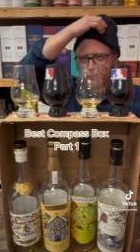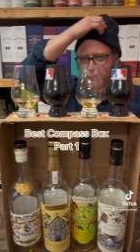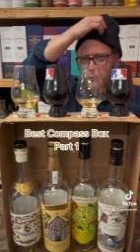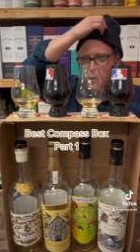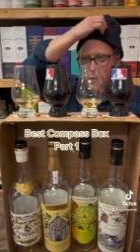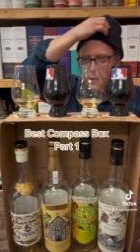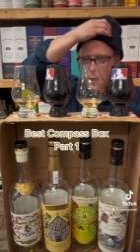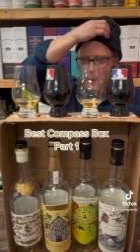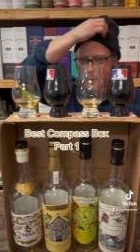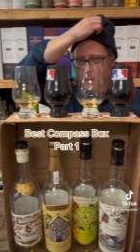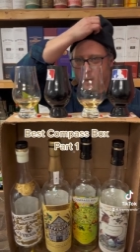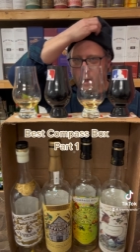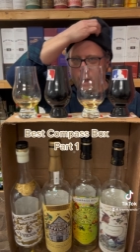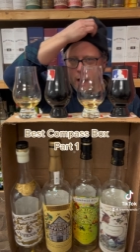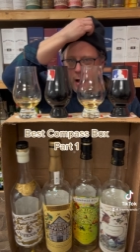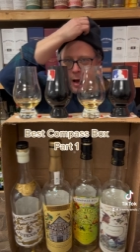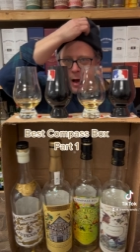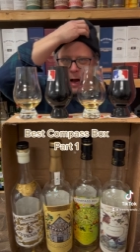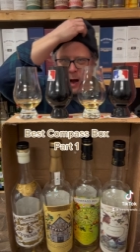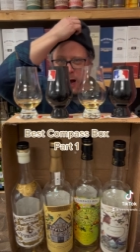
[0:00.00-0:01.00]
Okay.
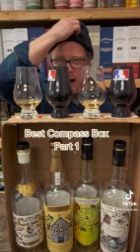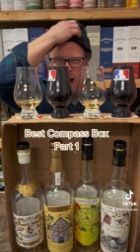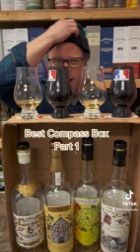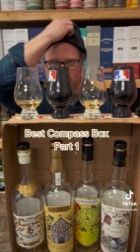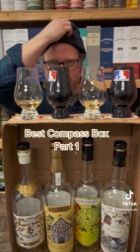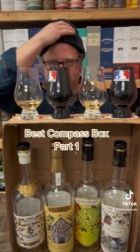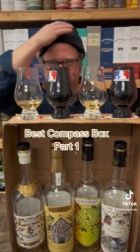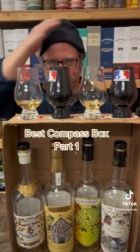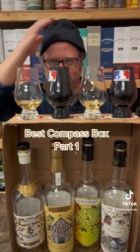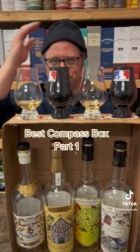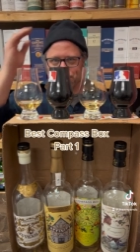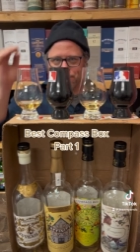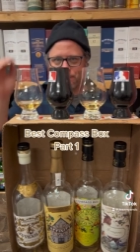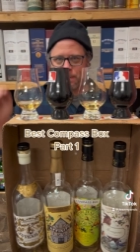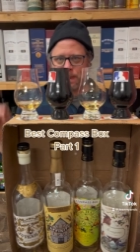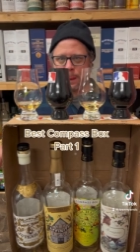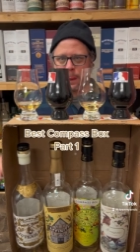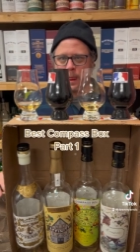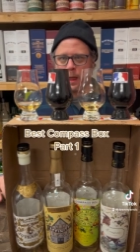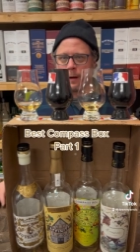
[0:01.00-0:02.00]

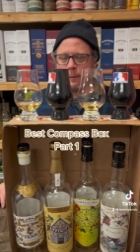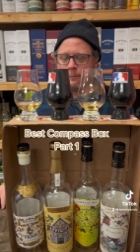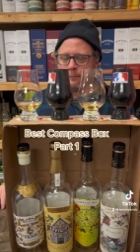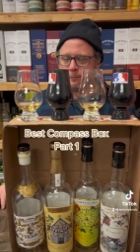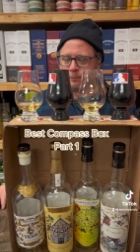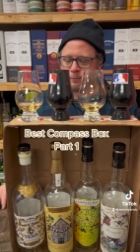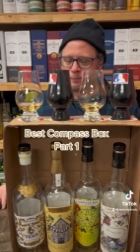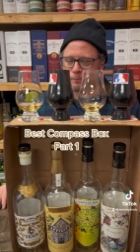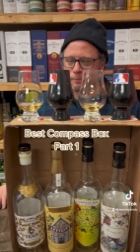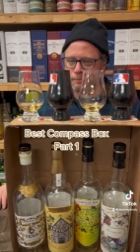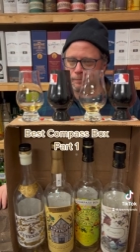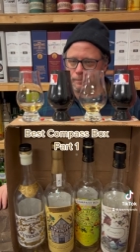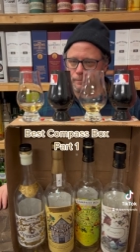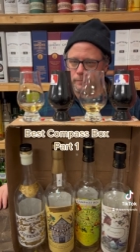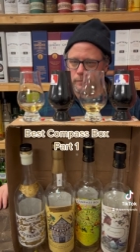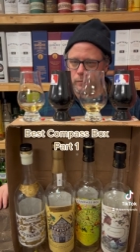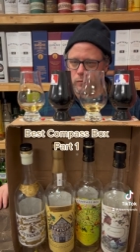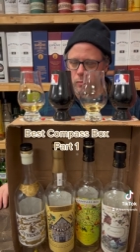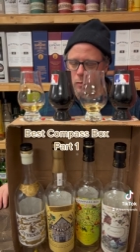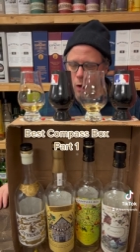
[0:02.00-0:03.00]
What is the
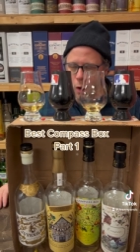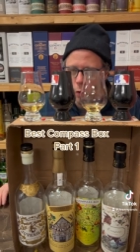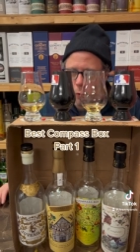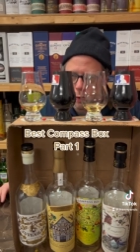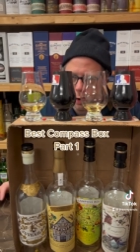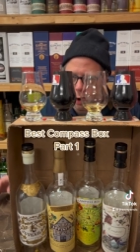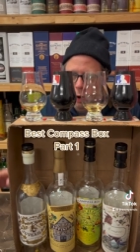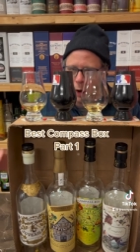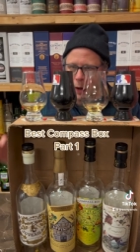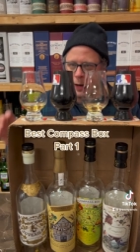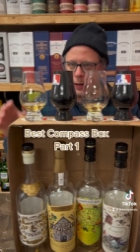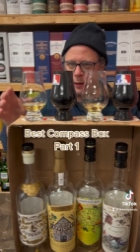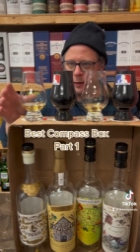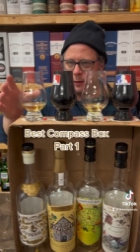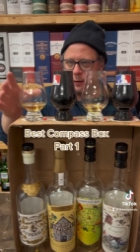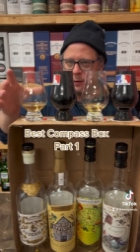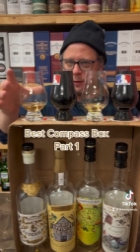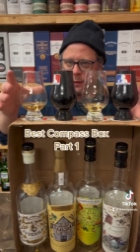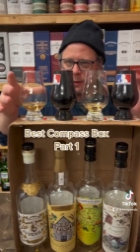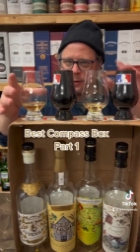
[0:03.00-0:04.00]
best Compass Box?